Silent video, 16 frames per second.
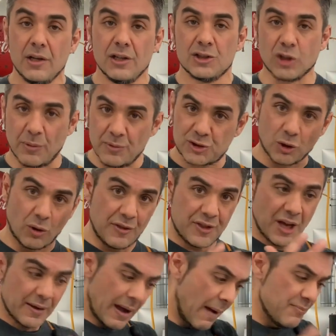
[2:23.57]
So
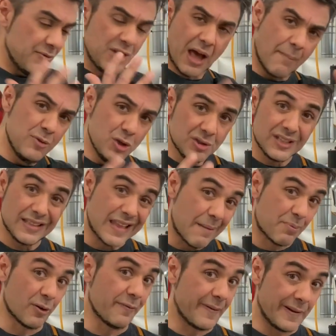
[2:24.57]
I'm using that
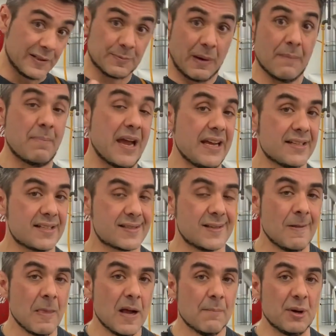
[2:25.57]
profile as my base.
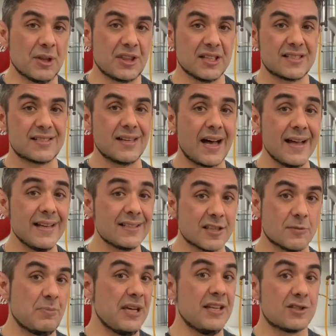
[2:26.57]
But the size of
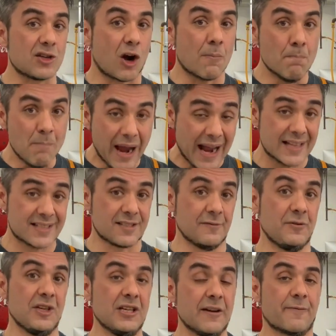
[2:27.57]
the beans are
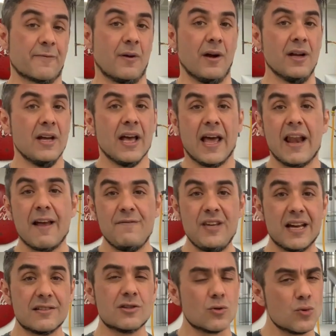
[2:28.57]
massively different. And I've
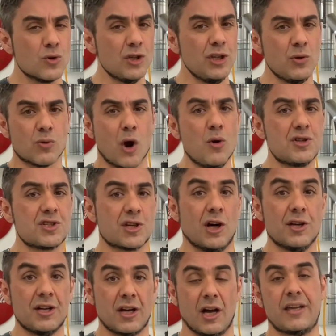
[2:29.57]
yet to really roast
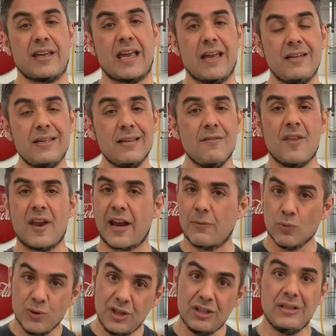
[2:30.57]
a Kenyan that I
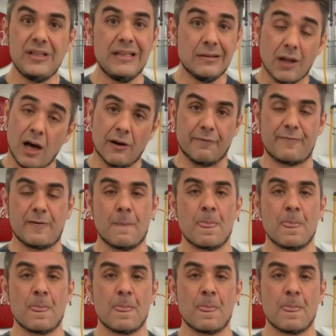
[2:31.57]
really love.